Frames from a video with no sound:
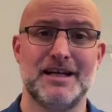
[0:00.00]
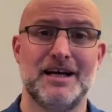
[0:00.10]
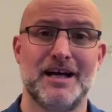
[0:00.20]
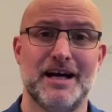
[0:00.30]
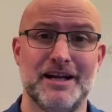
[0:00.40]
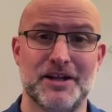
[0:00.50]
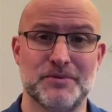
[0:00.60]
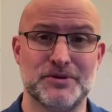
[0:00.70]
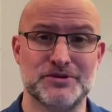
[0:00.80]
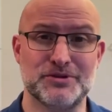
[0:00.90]
and they're the
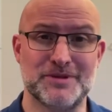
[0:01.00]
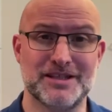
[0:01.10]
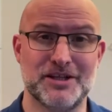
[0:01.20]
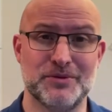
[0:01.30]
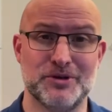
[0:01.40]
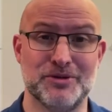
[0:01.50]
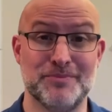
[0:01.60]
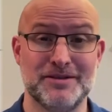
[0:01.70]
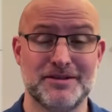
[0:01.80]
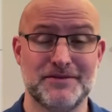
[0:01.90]
ones that we say the word
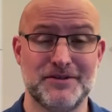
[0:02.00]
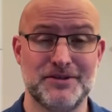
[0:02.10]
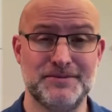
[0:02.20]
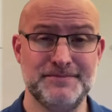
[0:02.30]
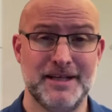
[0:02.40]
milk for.